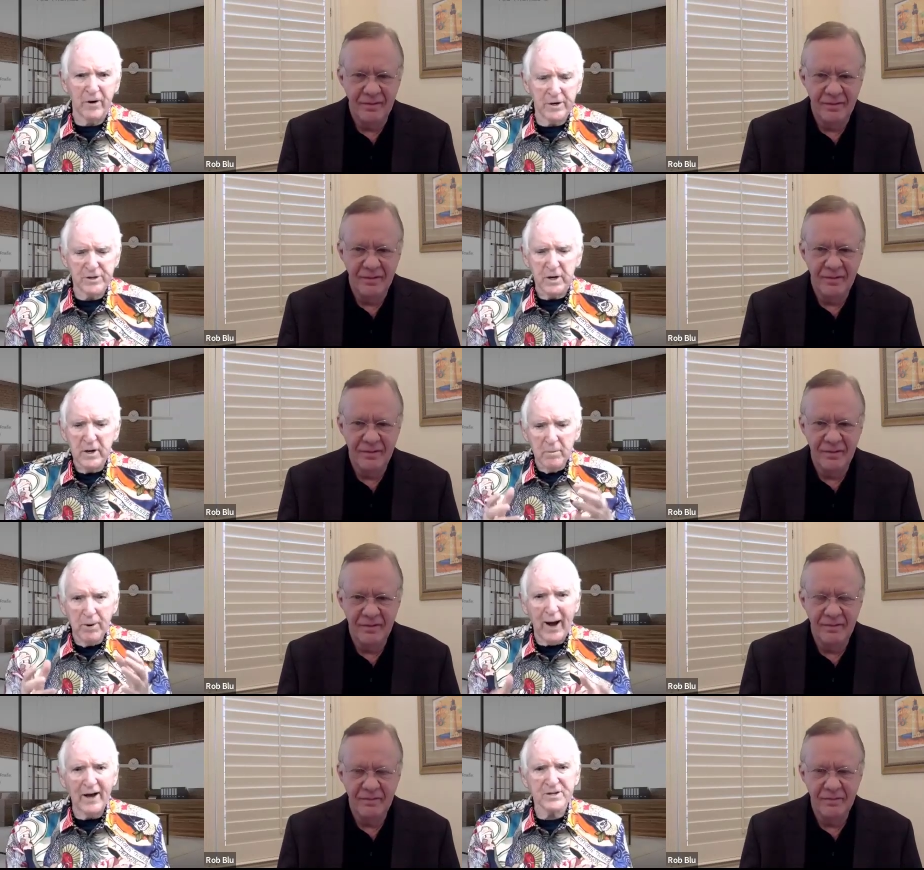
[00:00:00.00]
Speaker 1: range.
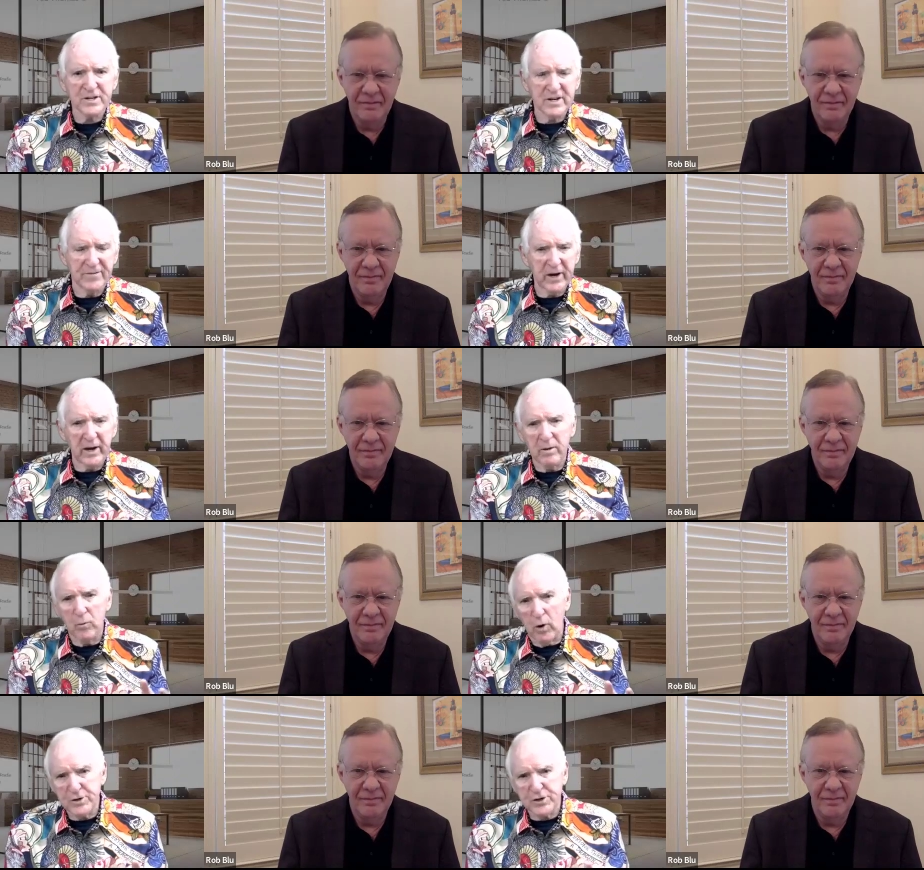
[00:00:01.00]
Buy a certificate,
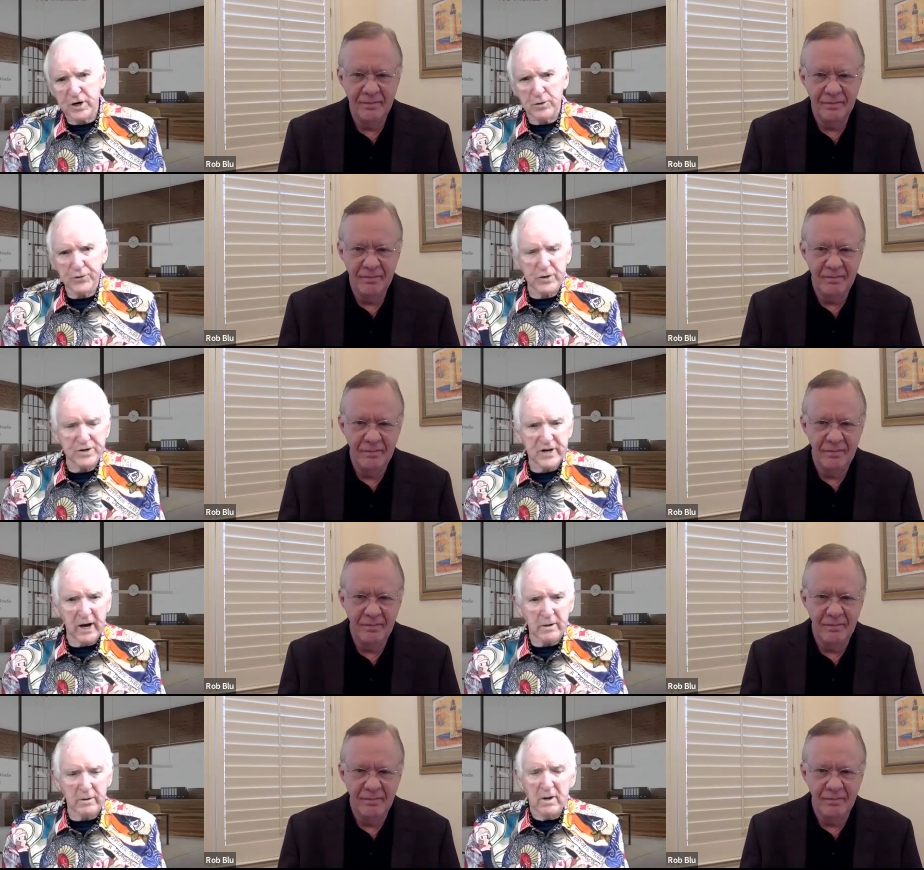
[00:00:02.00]
watch it go through its
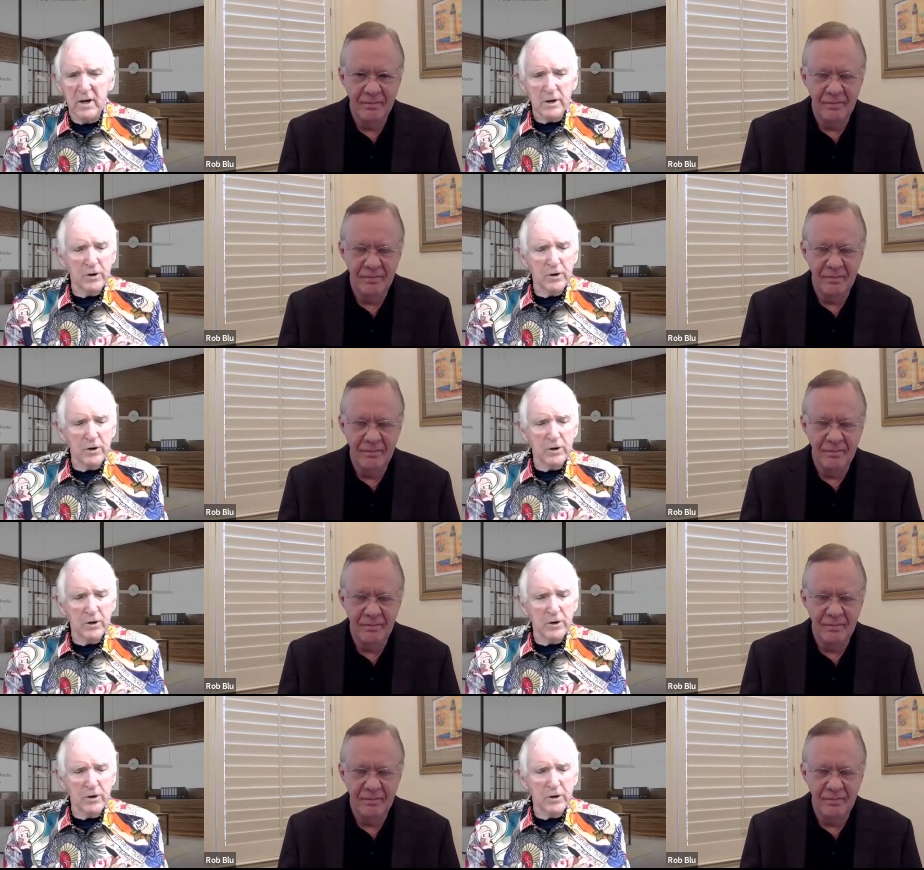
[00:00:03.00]
cycle.